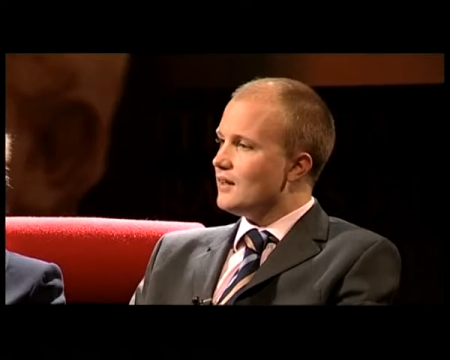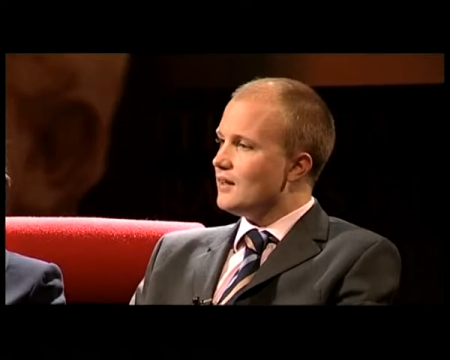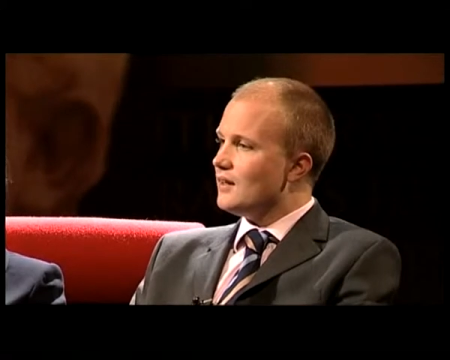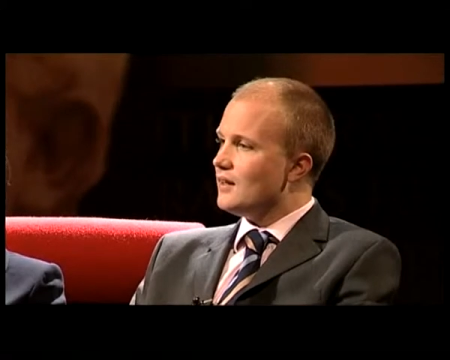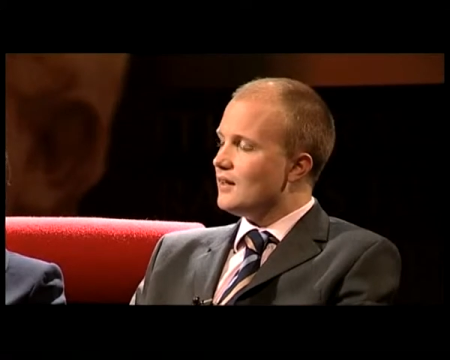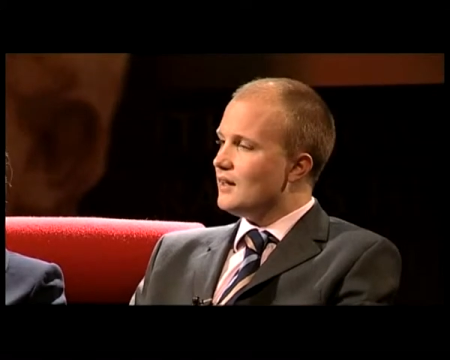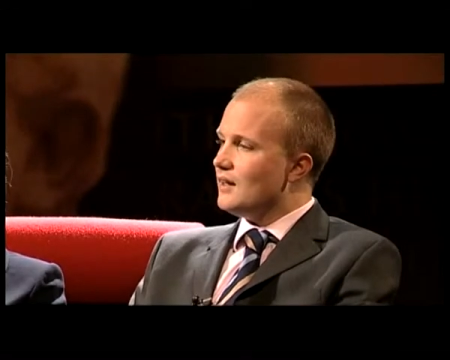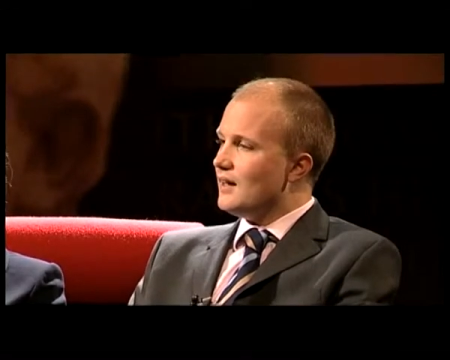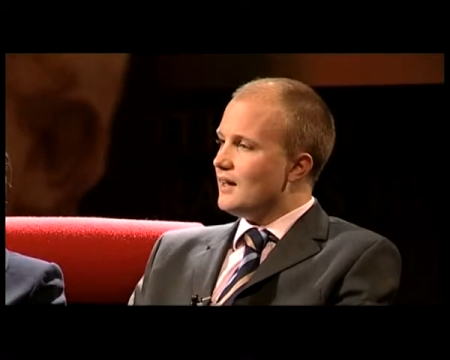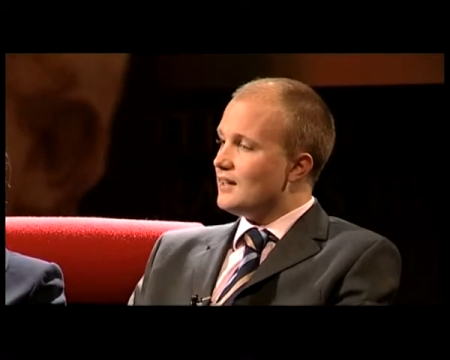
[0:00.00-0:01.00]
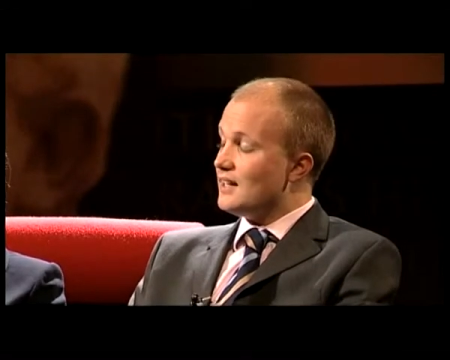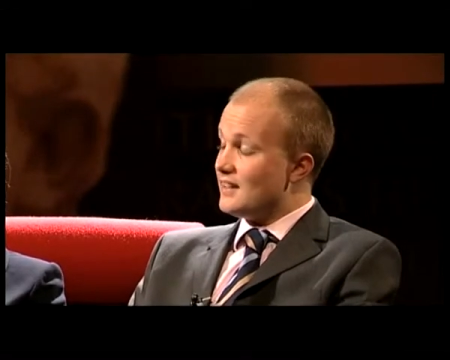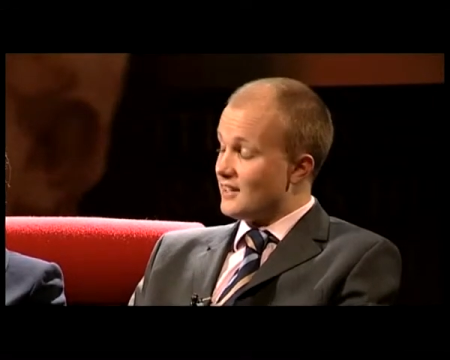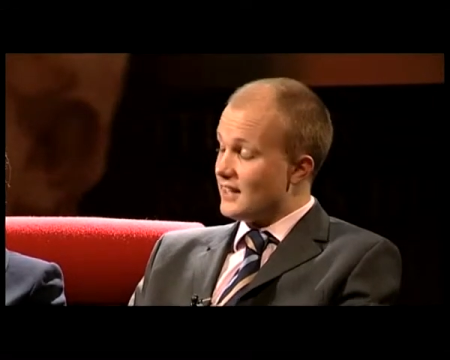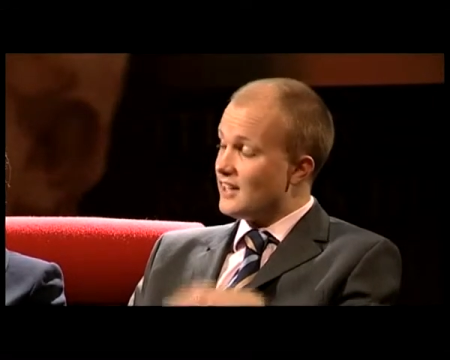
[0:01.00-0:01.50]
day. Yeah,
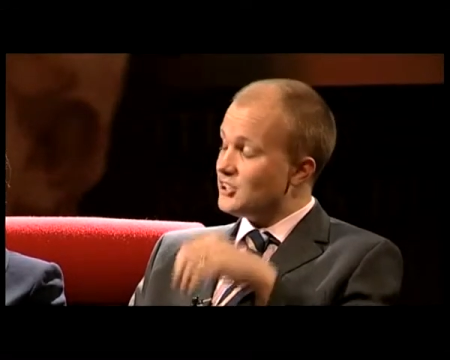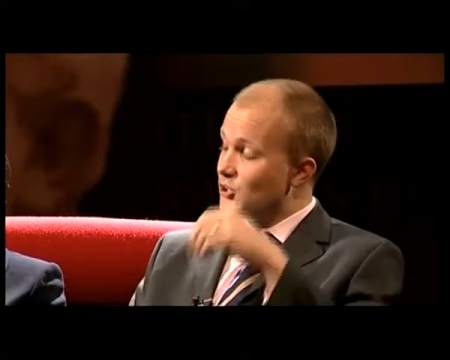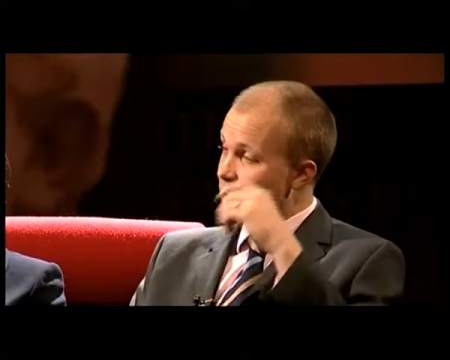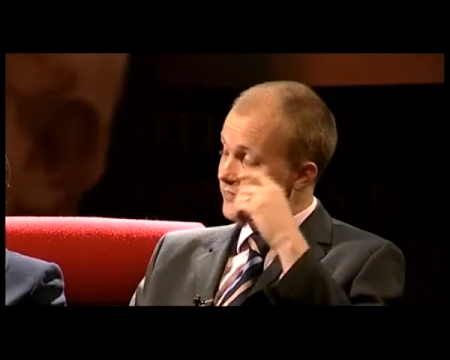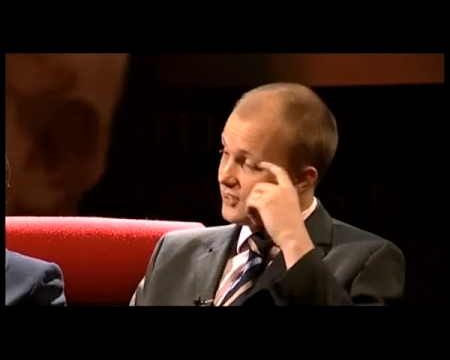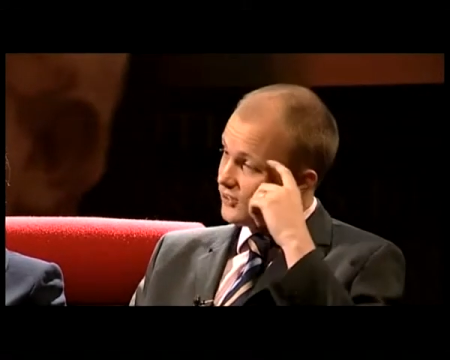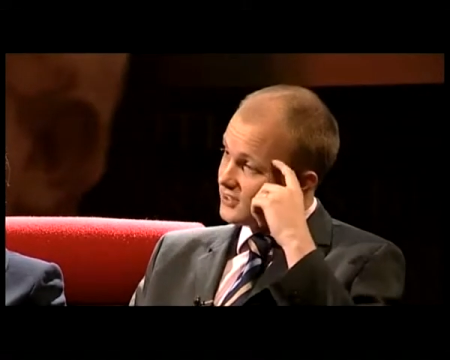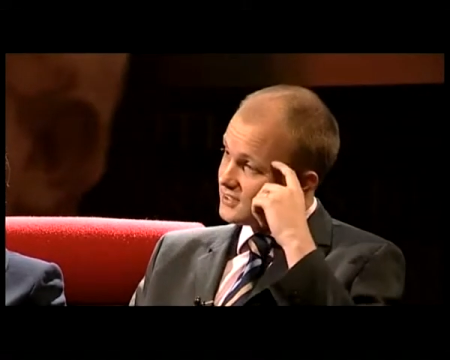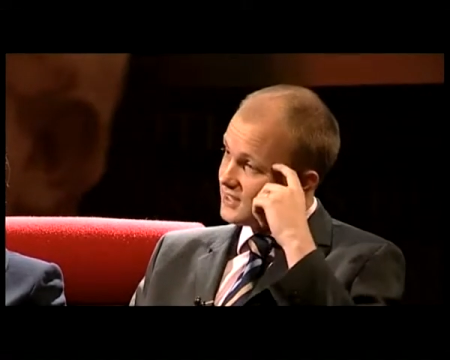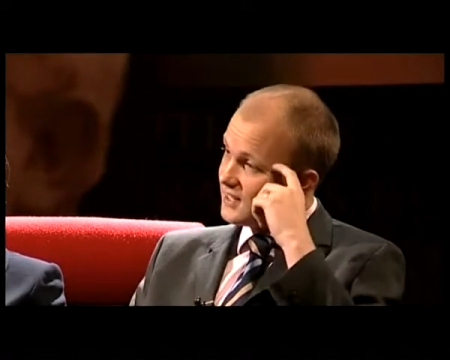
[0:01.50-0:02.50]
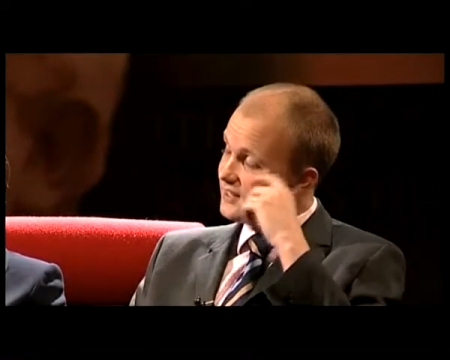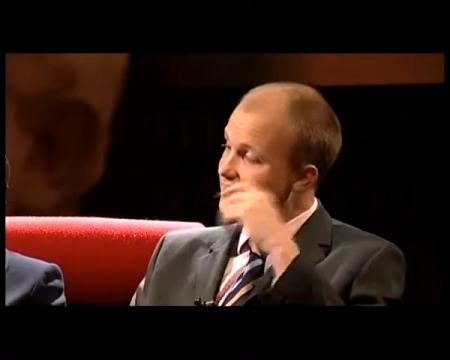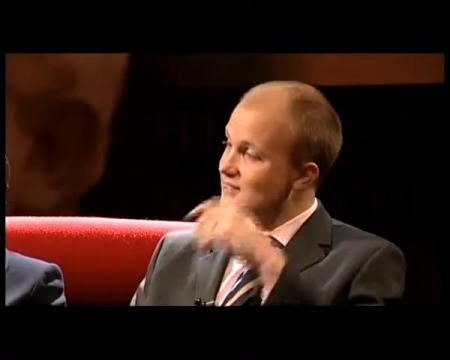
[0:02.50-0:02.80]
they, they actually called it the longest day.